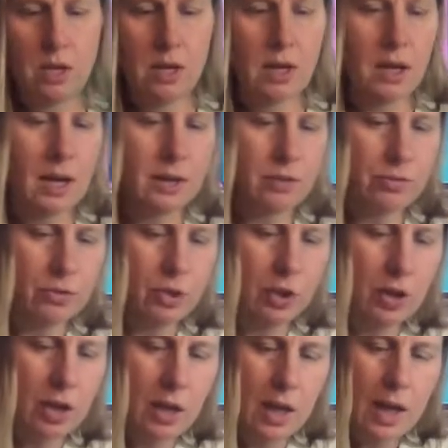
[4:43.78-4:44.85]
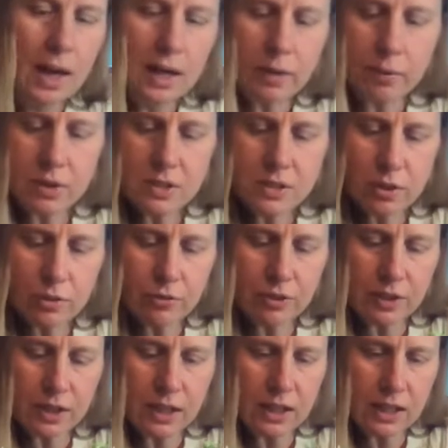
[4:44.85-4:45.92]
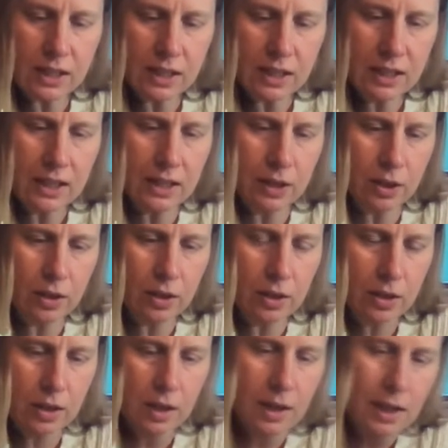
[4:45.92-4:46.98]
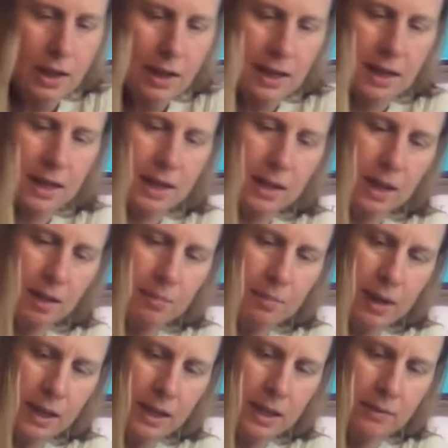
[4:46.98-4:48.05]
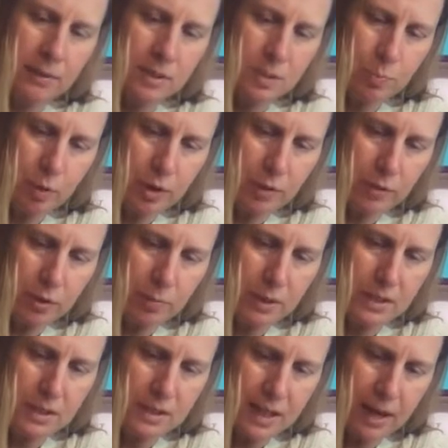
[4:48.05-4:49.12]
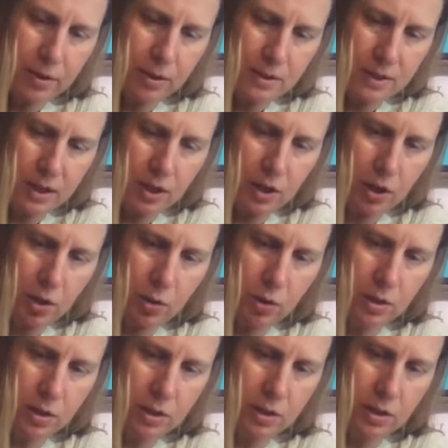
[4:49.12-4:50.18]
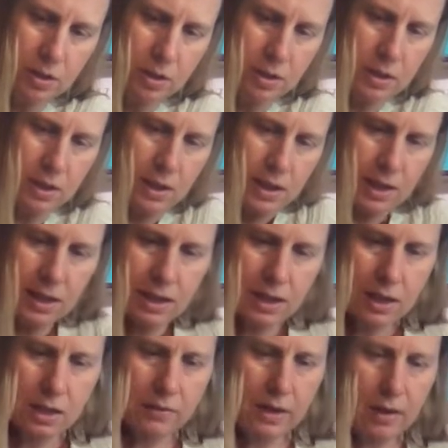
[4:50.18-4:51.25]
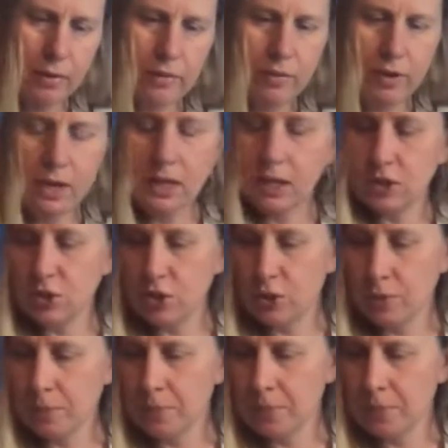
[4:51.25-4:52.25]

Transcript: kind of look. And I want to start filling in here. And I might even spread a few pieces out as I go, kind of however I need to.